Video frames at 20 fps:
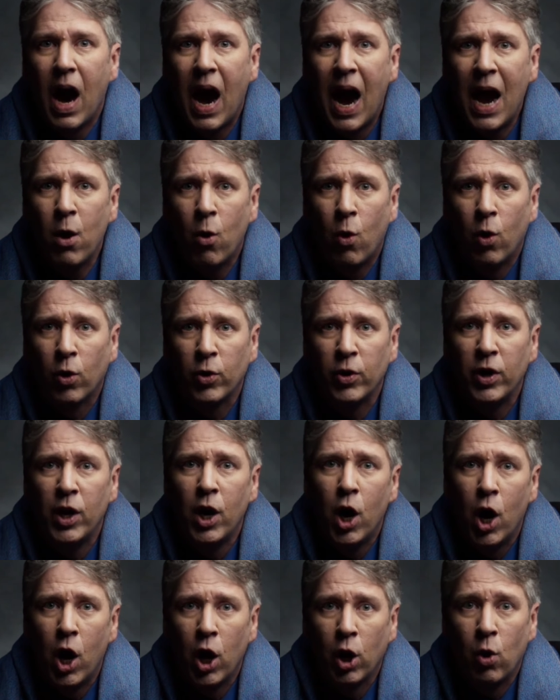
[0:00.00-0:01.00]
I ordered
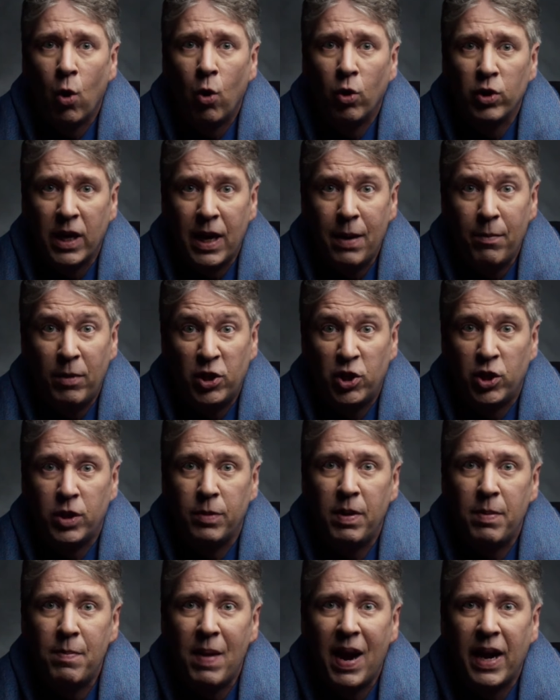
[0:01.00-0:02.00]
a gold image to
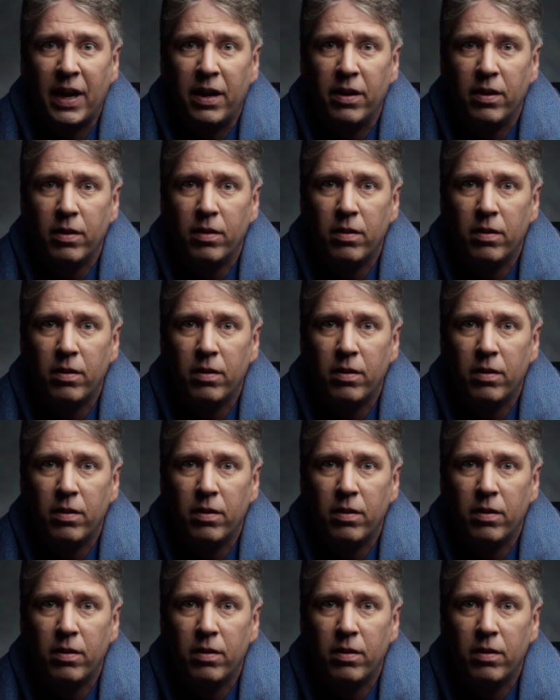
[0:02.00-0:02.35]
be made,